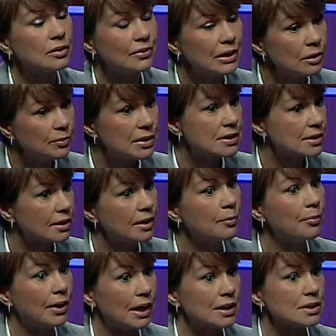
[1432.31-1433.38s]
treatments in the
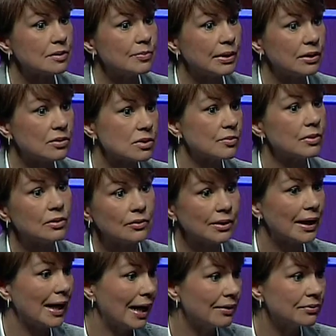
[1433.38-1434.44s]
past, because we don't
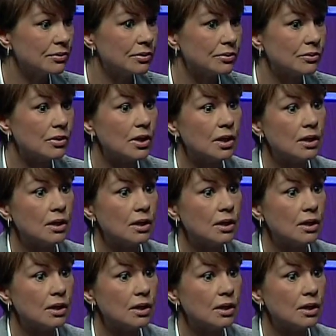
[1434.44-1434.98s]
have to